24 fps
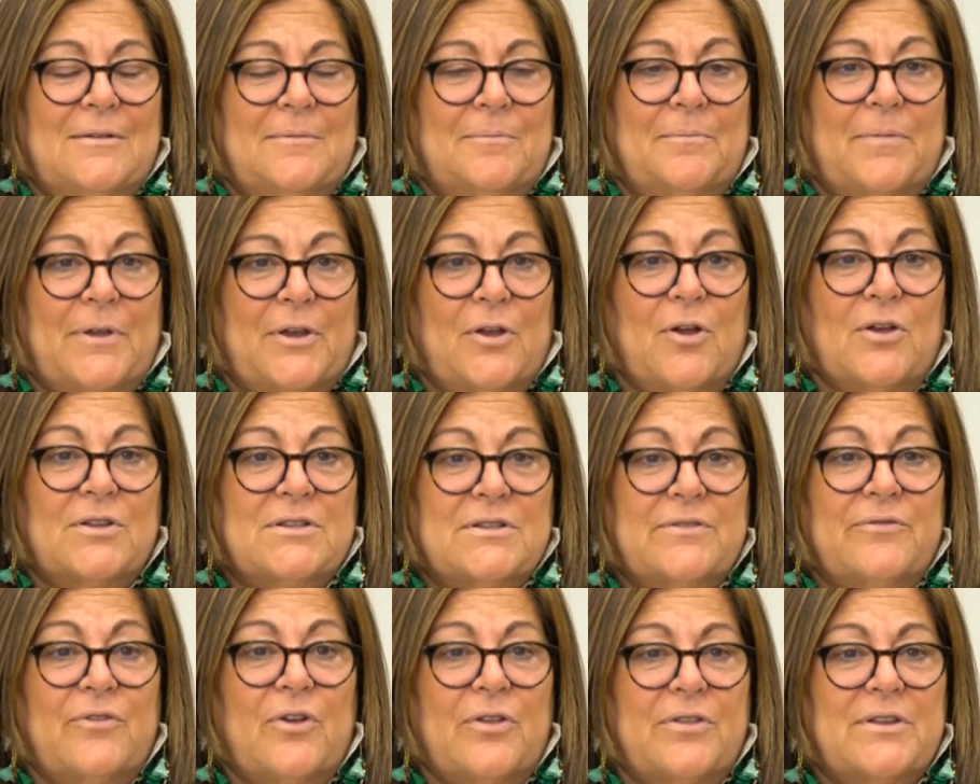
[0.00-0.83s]

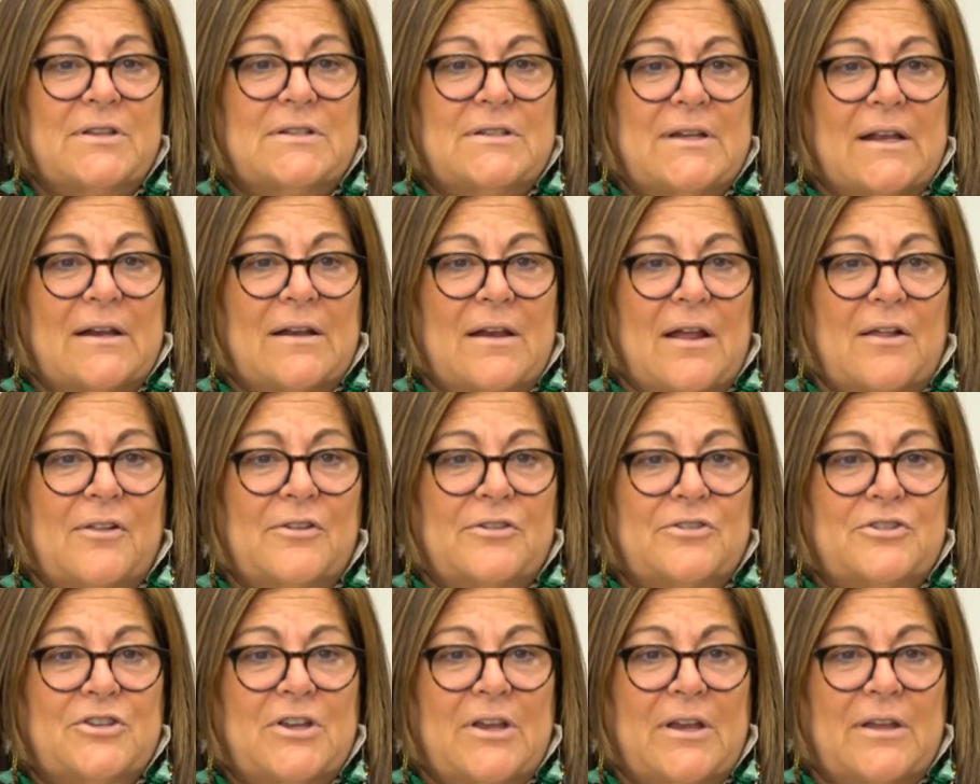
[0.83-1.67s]
because of all this
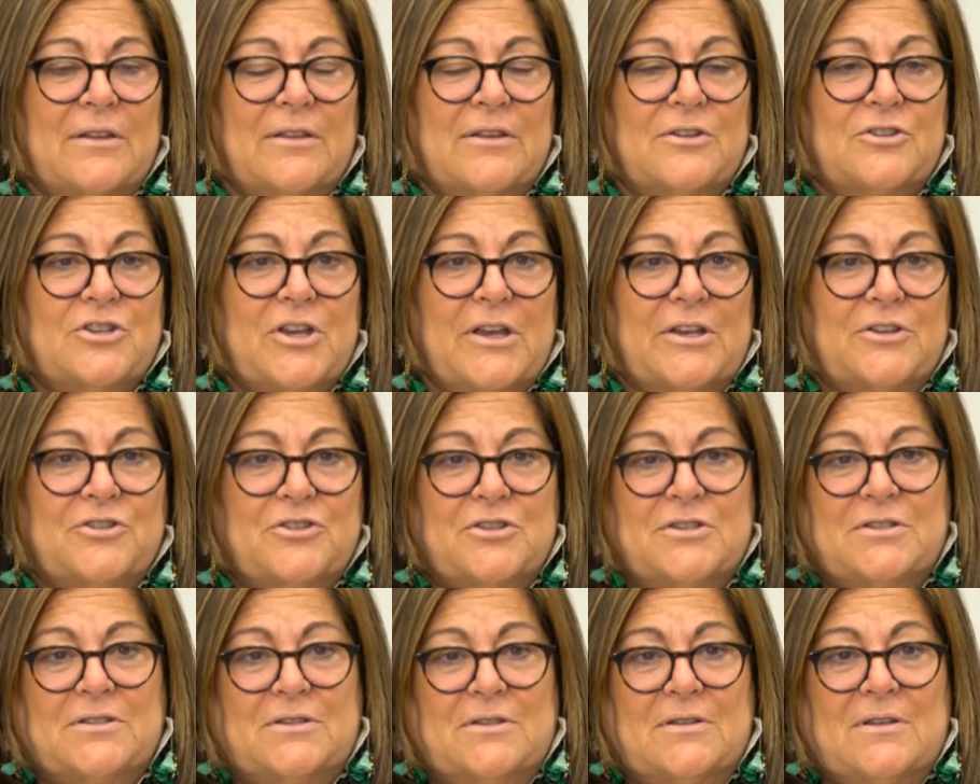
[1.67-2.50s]
technology and the
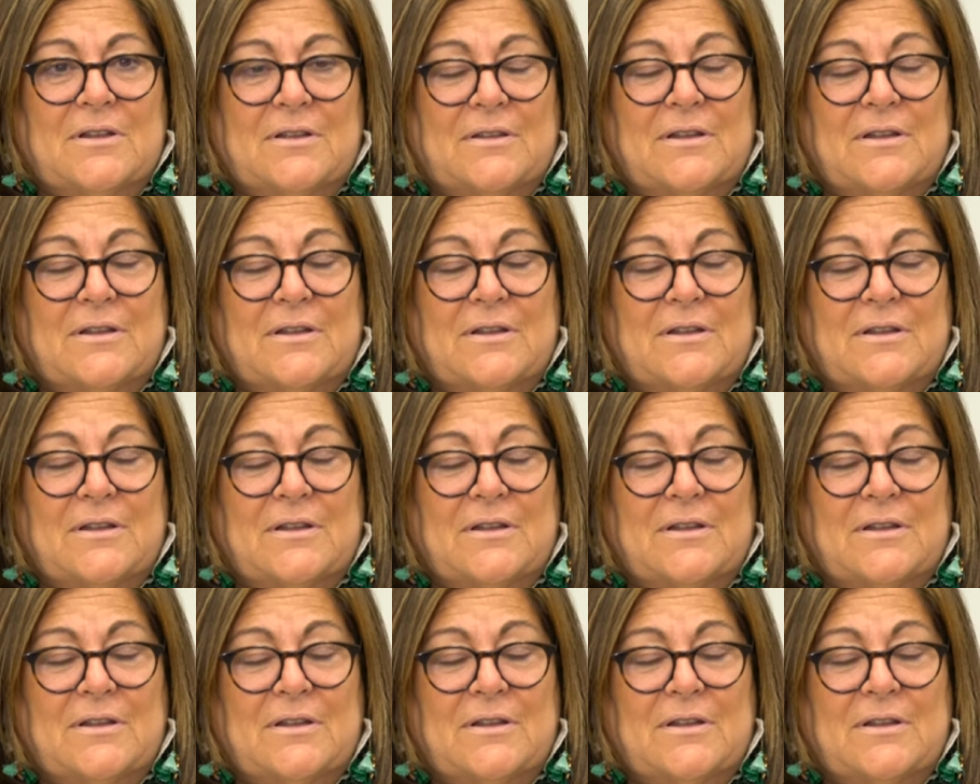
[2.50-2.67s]
changes